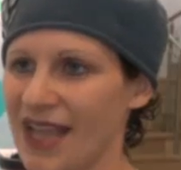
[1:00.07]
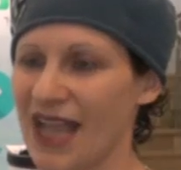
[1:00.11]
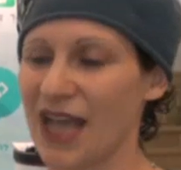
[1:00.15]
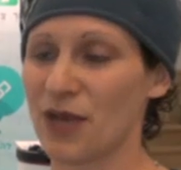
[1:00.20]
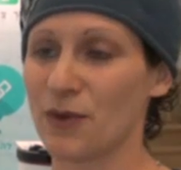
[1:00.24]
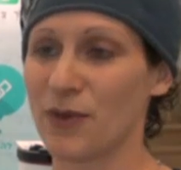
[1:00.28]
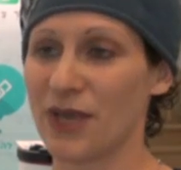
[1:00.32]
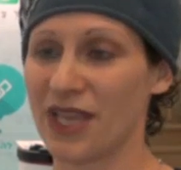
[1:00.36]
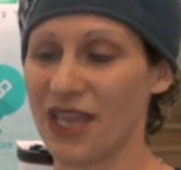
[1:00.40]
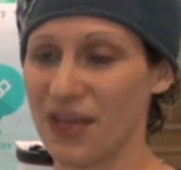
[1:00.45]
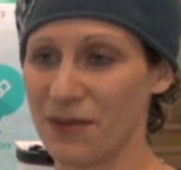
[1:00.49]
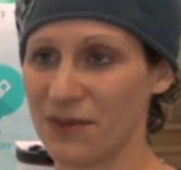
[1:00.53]
How
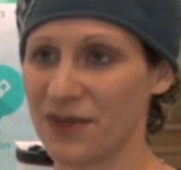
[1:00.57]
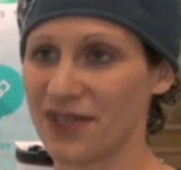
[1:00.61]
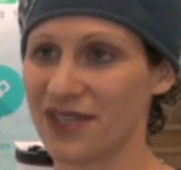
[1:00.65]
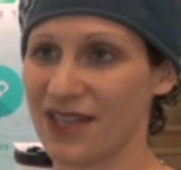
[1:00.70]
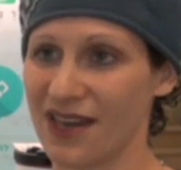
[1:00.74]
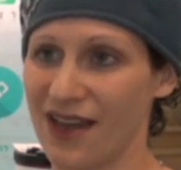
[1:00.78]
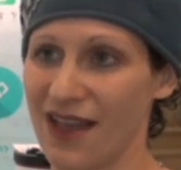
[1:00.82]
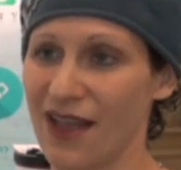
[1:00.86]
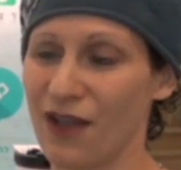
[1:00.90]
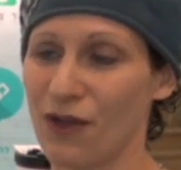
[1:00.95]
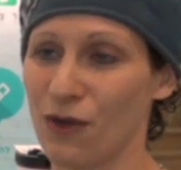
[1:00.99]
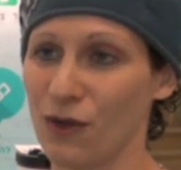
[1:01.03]
do we keep the
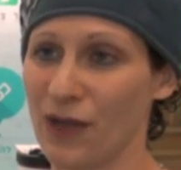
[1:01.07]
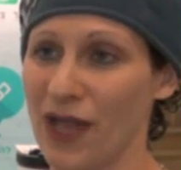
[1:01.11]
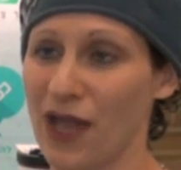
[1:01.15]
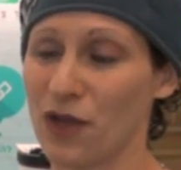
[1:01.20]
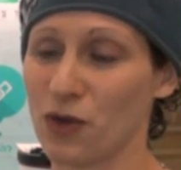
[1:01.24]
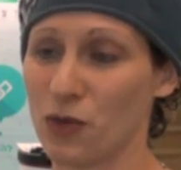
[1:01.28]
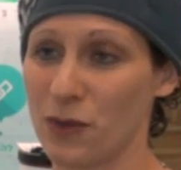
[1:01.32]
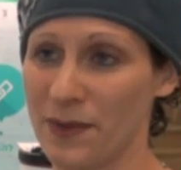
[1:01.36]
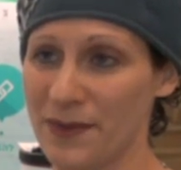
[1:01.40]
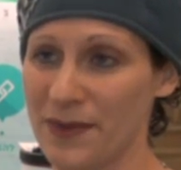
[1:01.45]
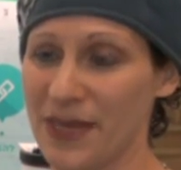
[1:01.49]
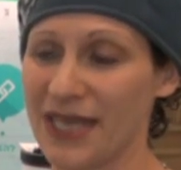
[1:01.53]
Tanakh whole? How
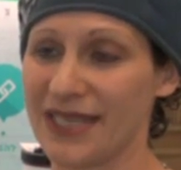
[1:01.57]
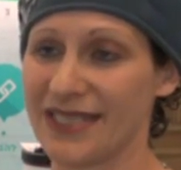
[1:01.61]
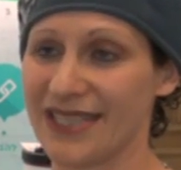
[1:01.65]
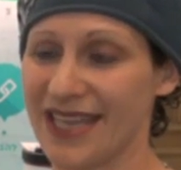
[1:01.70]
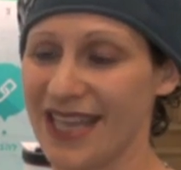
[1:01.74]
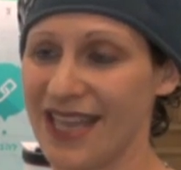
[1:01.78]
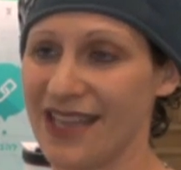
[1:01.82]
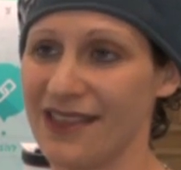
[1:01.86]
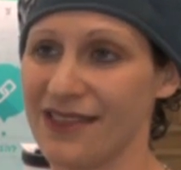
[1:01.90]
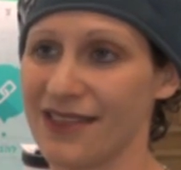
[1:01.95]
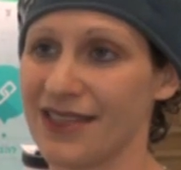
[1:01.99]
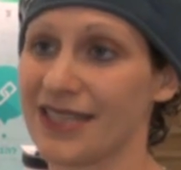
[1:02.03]
do we
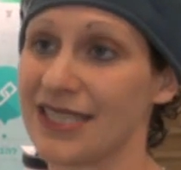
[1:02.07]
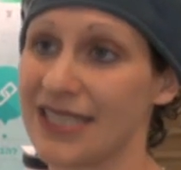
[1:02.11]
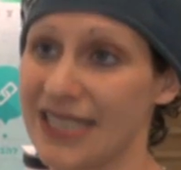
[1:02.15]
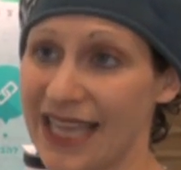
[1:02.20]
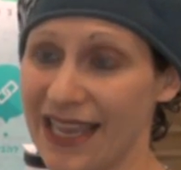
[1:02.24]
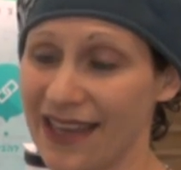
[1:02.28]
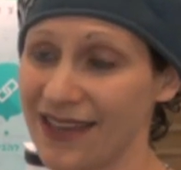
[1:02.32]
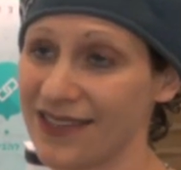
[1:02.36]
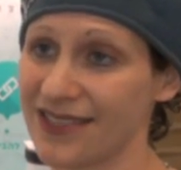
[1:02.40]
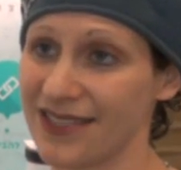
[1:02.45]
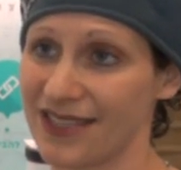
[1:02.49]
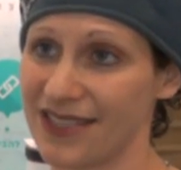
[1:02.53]
maintain the
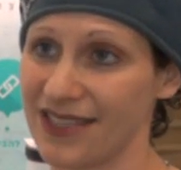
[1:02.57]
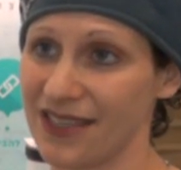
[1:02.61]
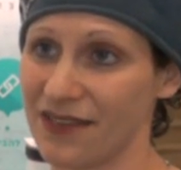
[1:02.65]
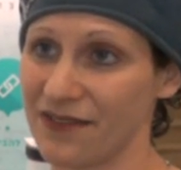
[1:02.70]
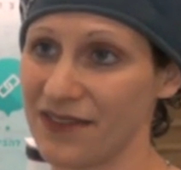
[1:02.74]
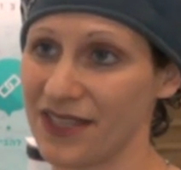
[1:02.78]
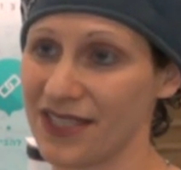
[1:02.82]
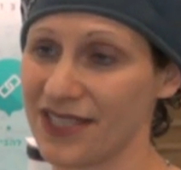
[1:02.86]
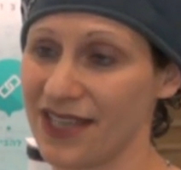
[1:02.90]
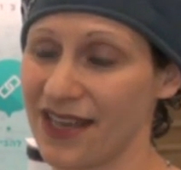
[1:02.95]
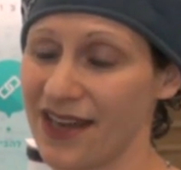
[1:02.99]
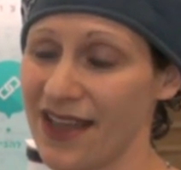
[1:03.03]
sanctity
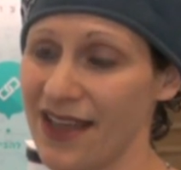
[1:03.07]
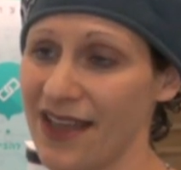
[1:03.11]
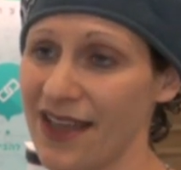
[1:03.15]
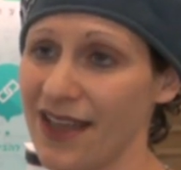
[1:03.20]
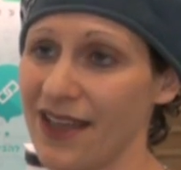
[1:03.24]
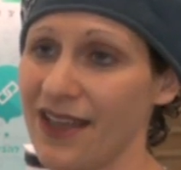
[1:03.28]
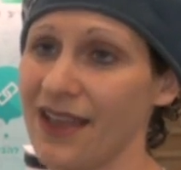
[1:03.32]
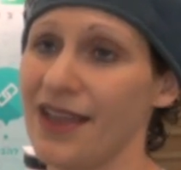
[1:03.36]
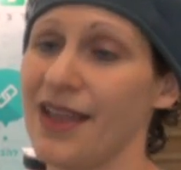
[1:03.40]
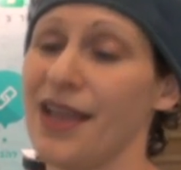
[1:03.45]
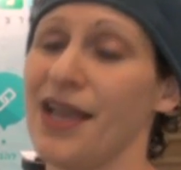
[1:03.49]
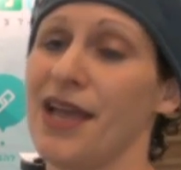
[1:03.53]
of the
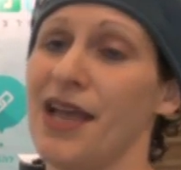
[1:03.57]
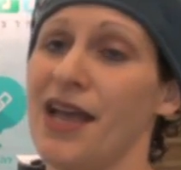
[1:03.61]
Tanakh?